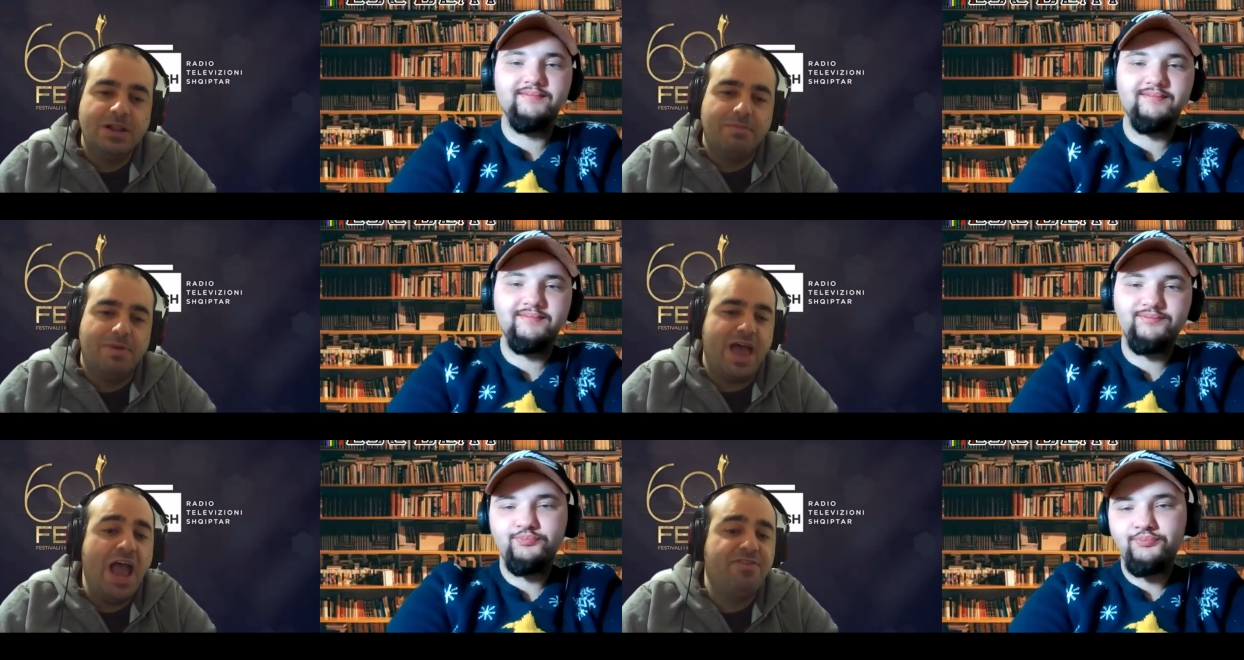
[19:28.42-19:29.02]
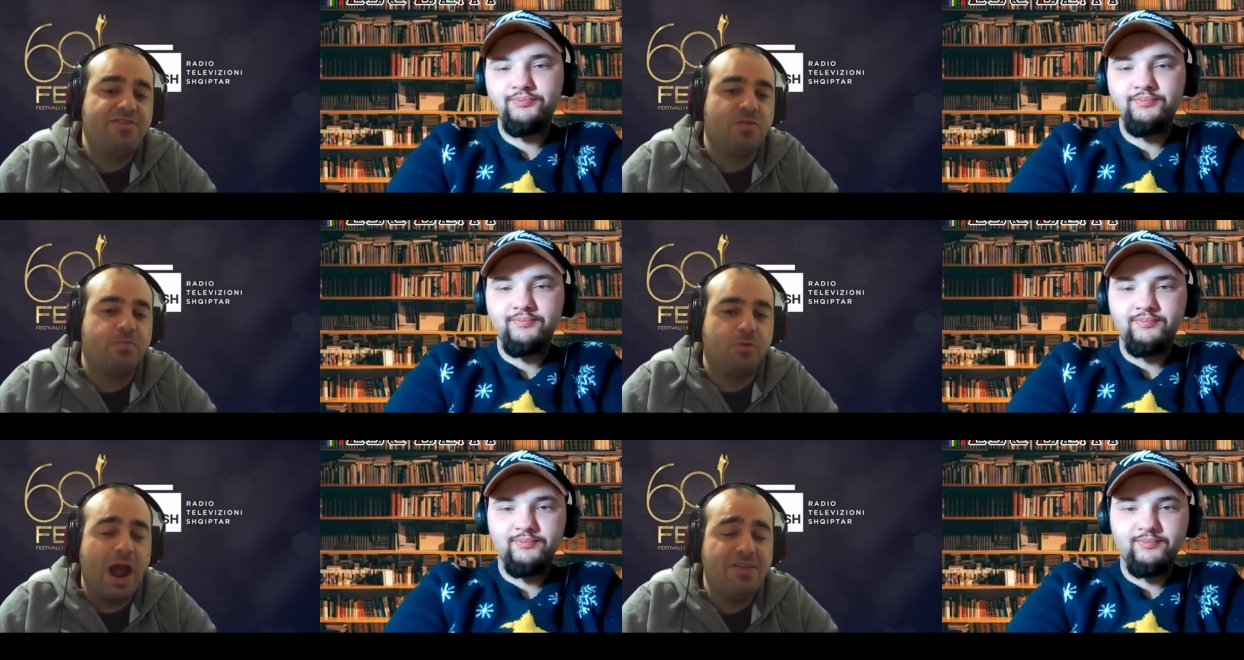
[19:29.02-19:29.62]
Speaker 1: But I have a
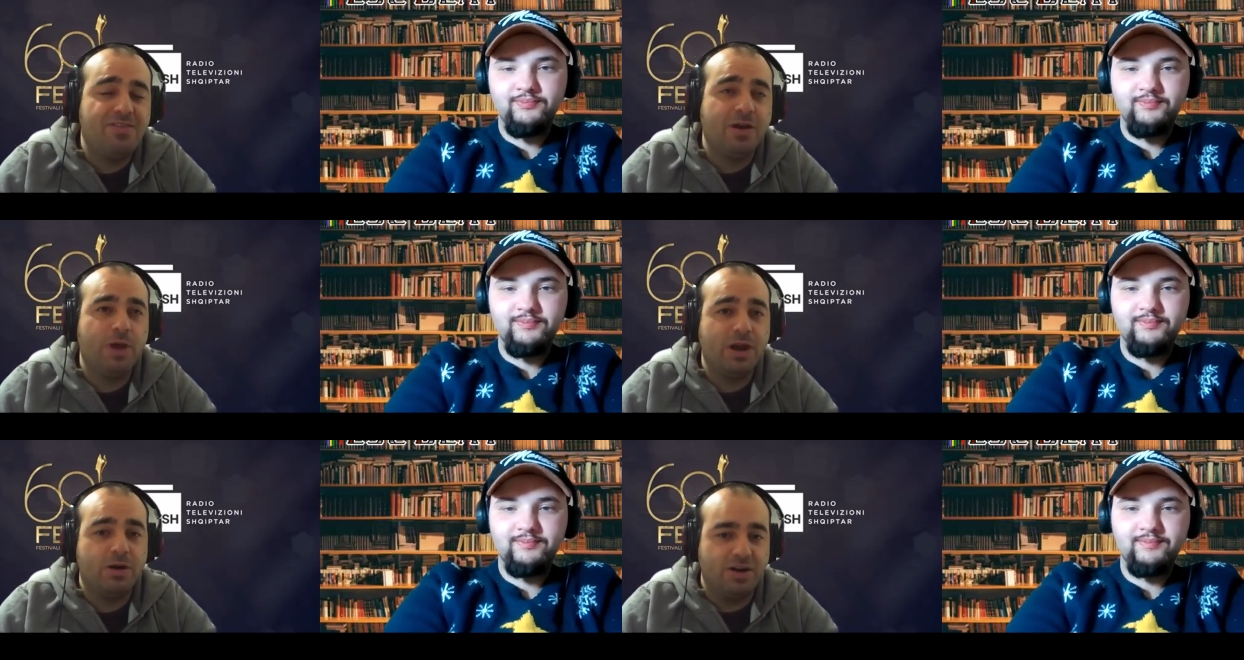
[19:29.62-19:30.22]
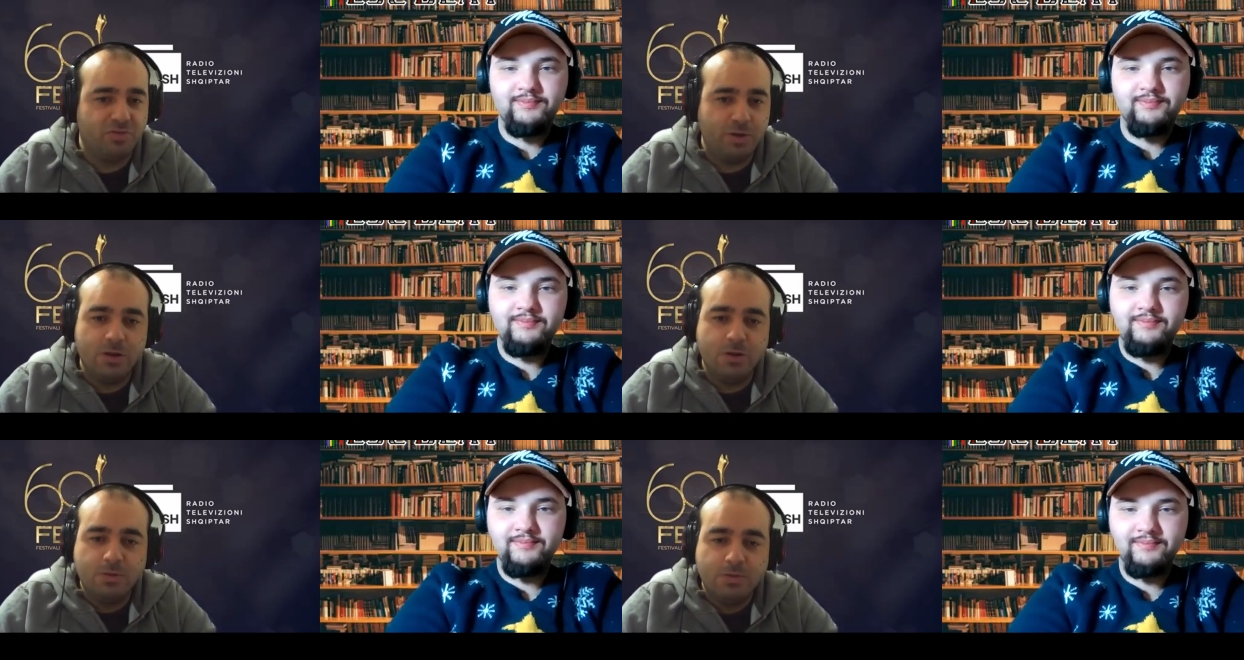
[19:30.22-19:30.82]
surprising winner as
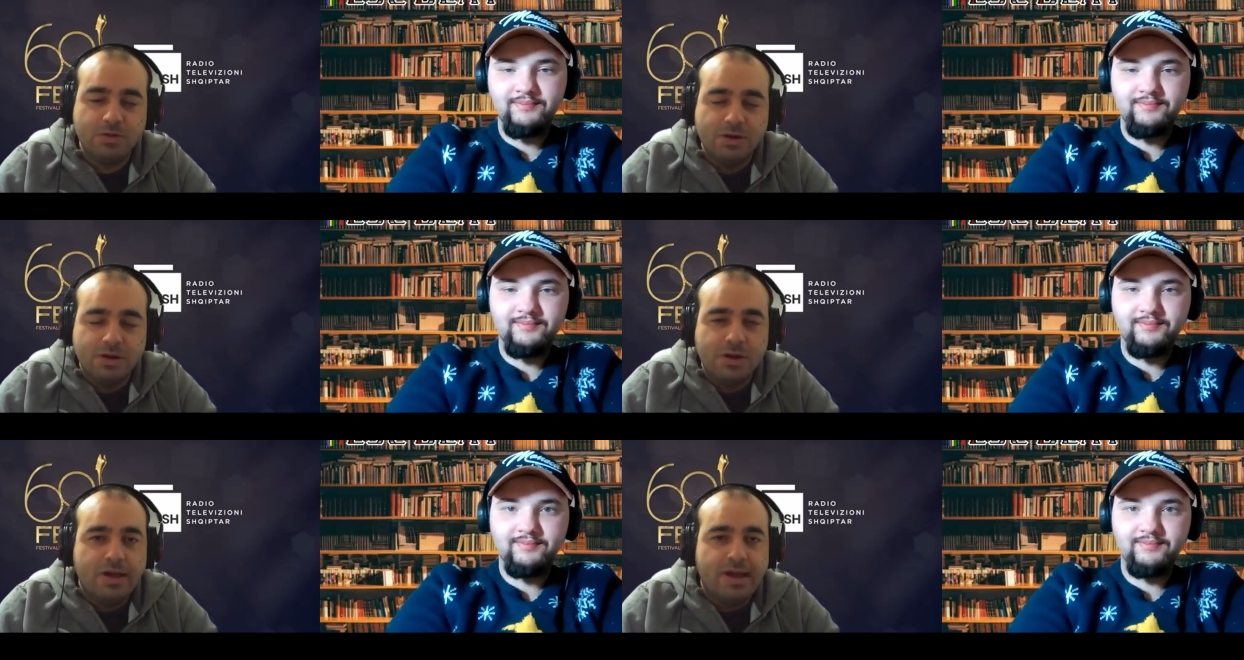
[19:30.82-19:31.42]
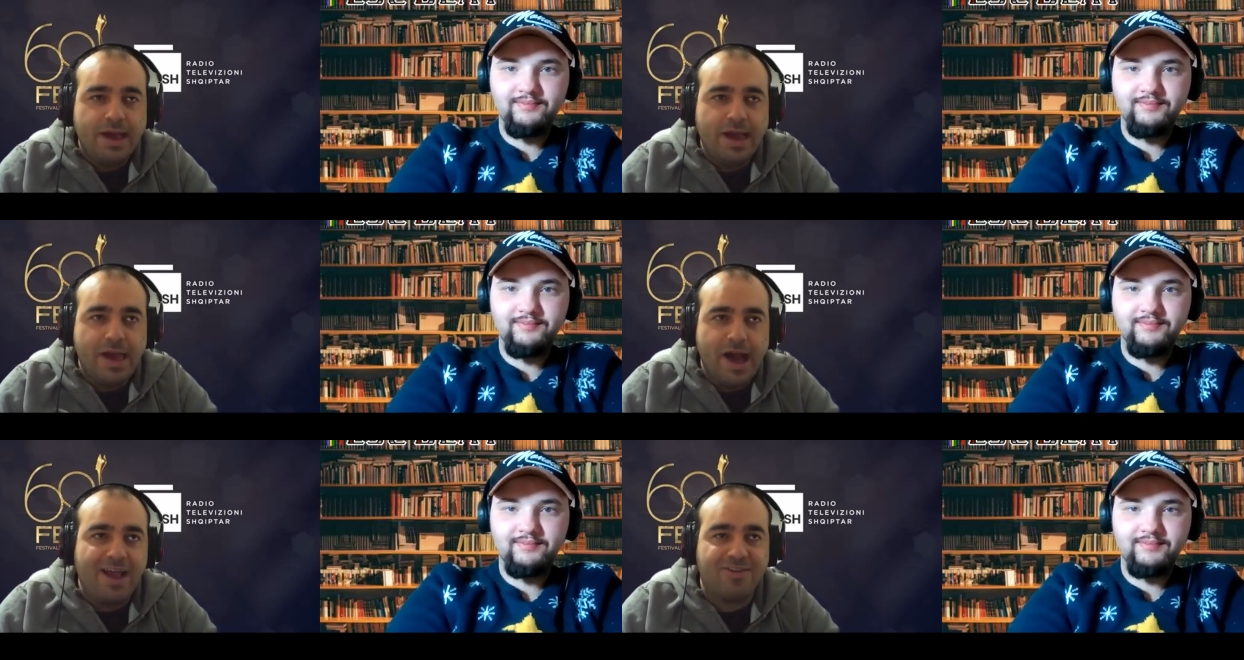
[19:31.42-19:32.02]
well.
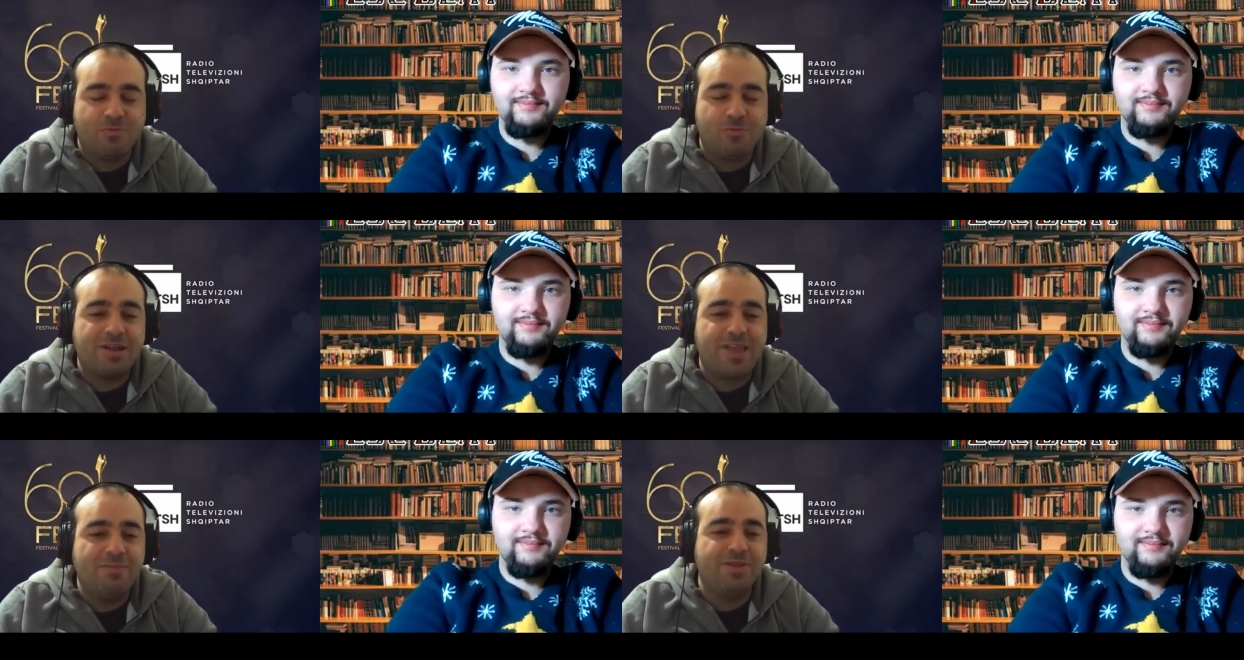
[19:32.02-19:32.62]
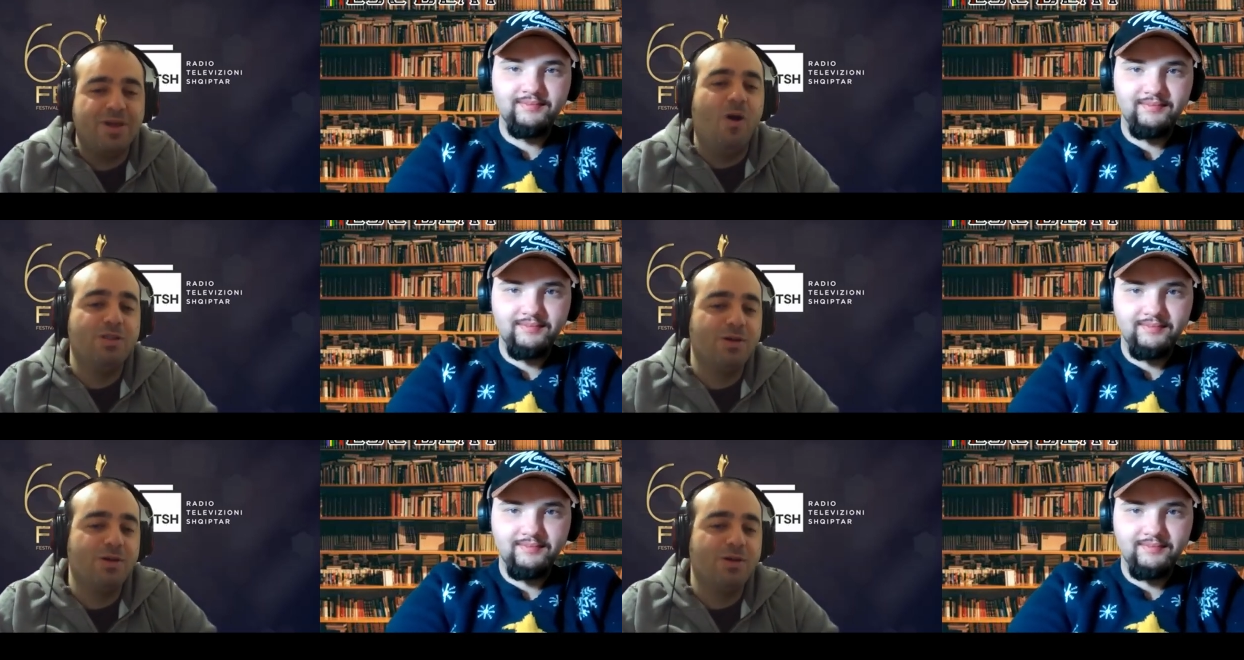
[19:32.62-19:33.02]
I suspect I'm the only